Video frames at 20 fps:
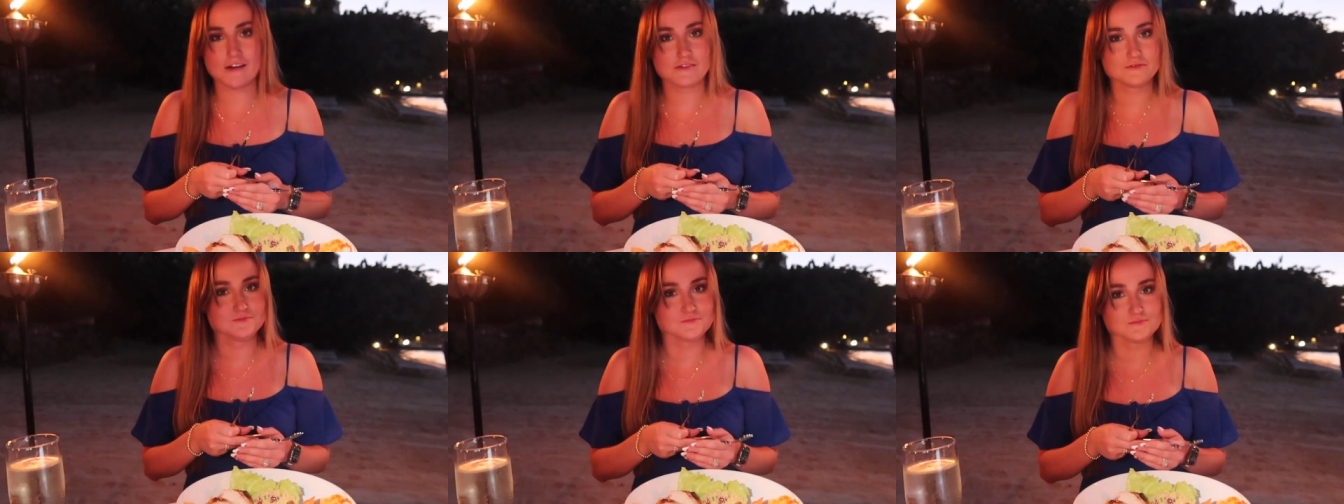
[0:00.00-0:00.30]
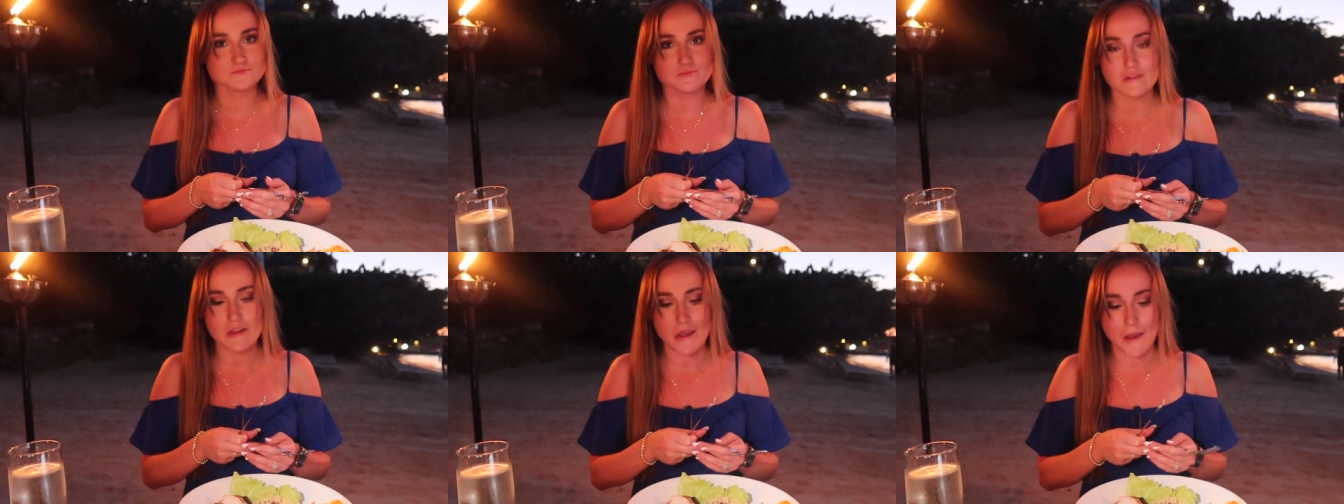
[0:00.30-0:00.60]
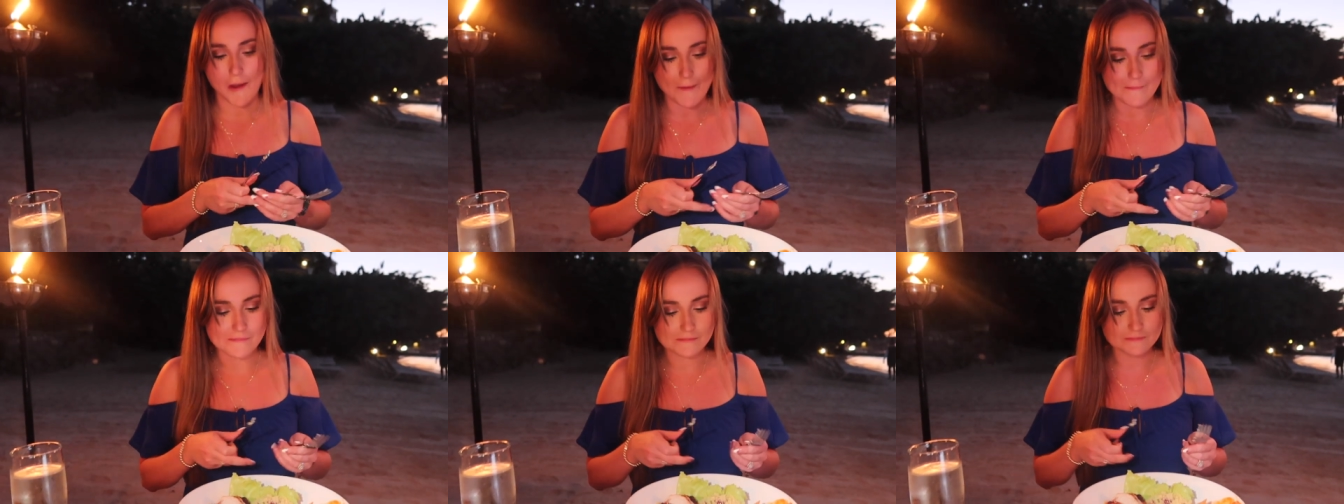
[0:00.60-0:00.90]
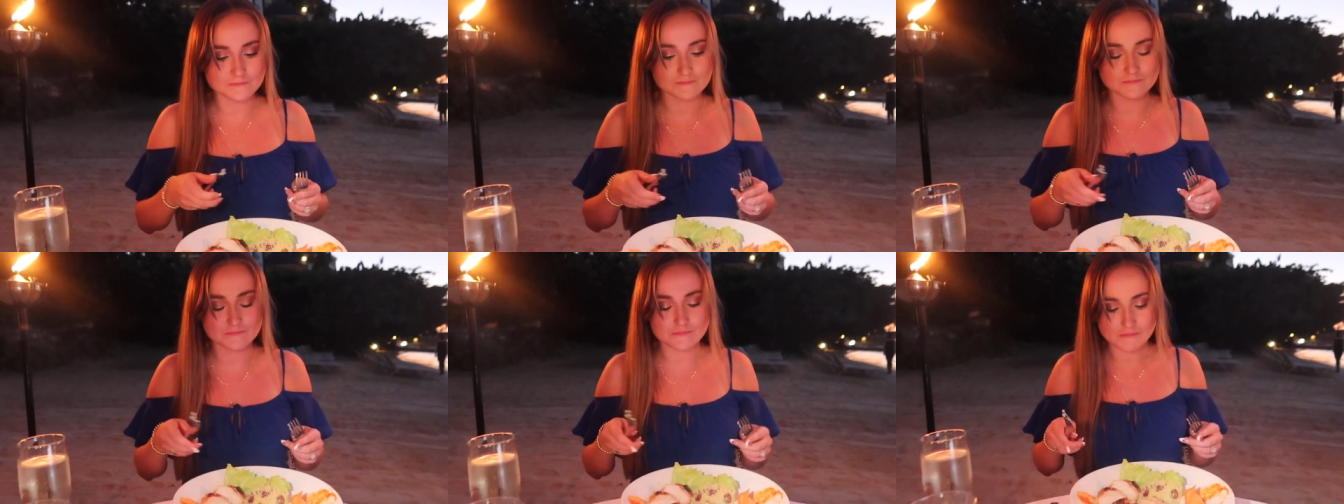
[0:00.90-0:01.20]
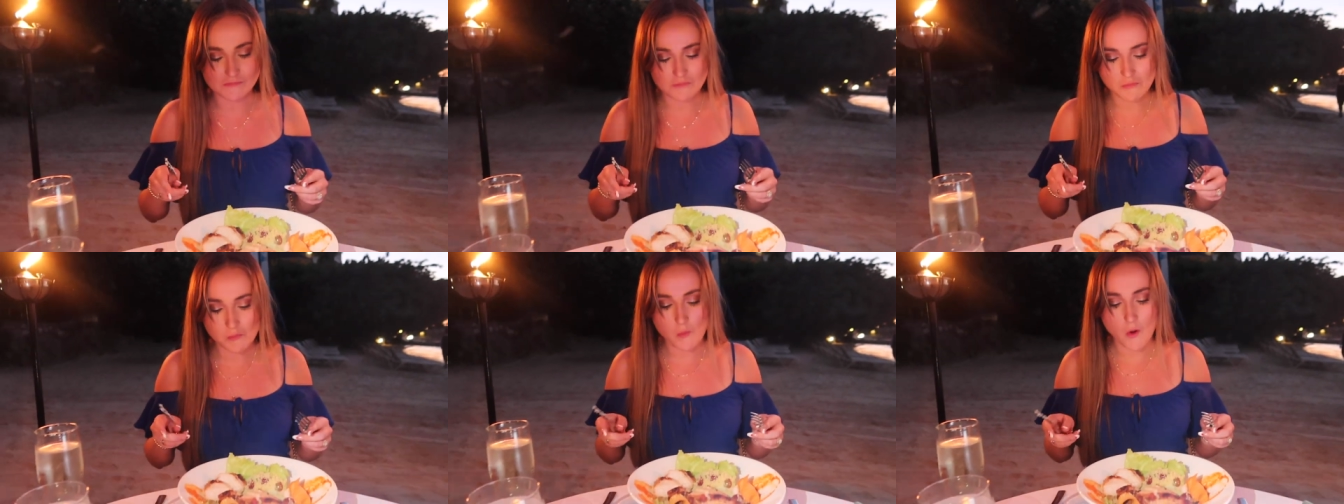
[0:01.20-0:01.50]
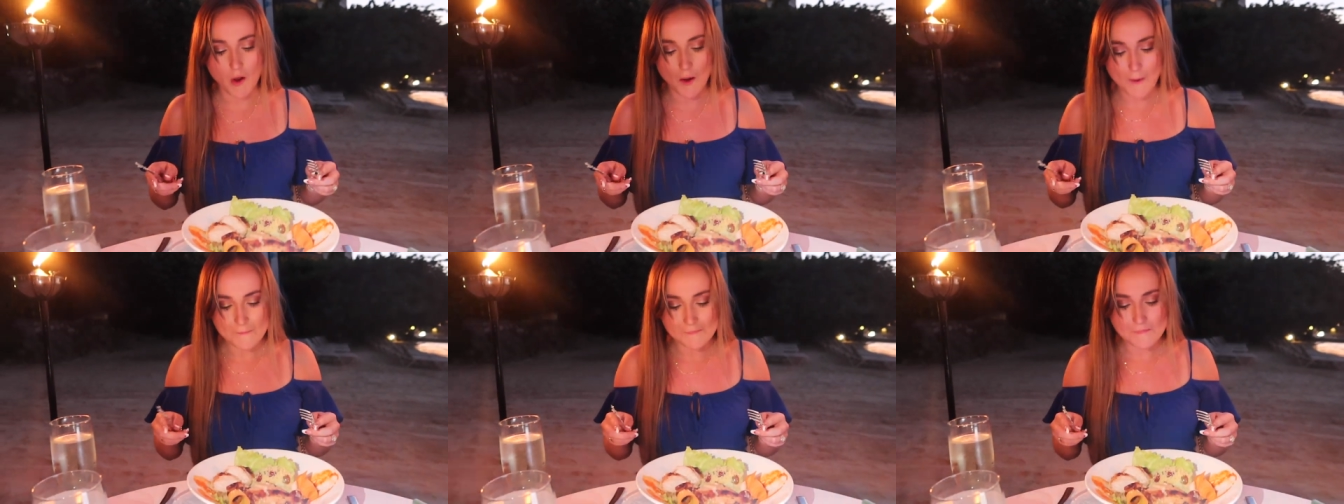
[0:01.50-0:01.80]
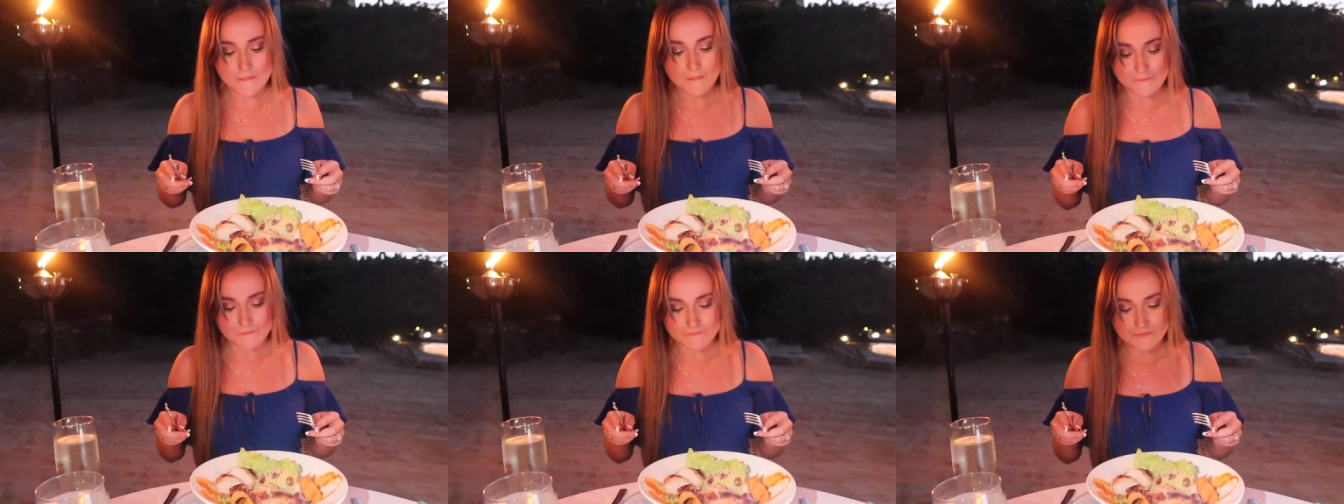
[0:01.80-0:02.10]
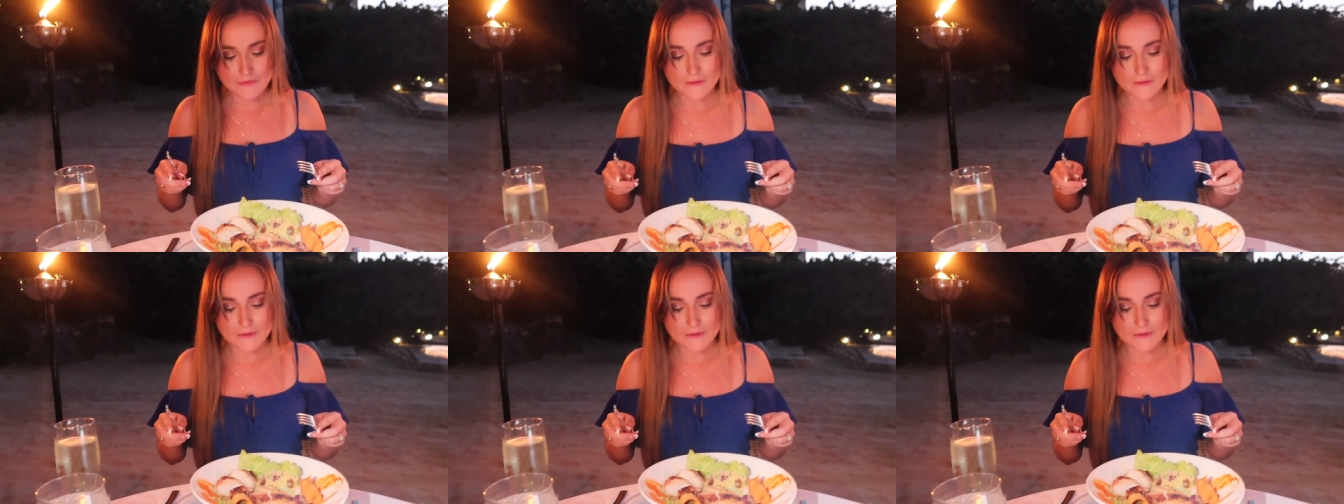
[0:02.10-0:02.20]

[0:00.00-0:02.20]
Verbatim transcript: I love it. Mm. All right, well, we're gonna eat.